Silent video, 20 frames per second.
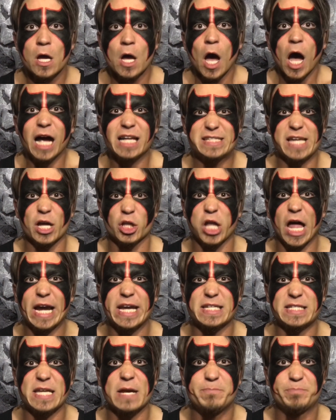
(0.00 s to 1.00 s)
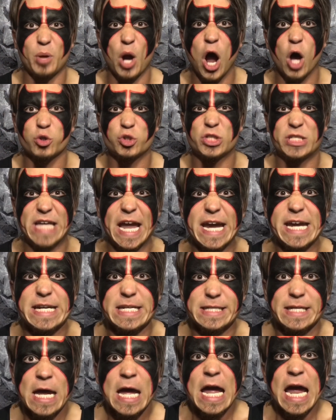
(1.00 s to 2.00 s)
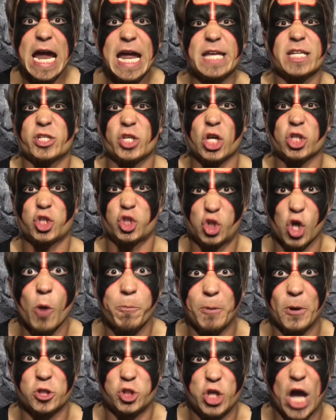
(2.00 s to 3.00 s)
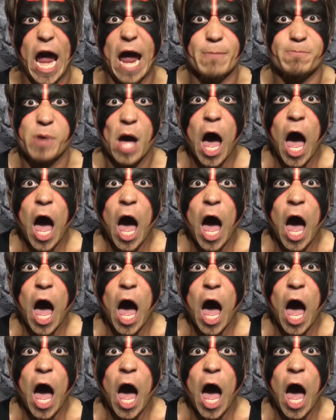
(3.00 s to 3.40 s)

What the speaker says: until Legacy Pro sees he is the super champ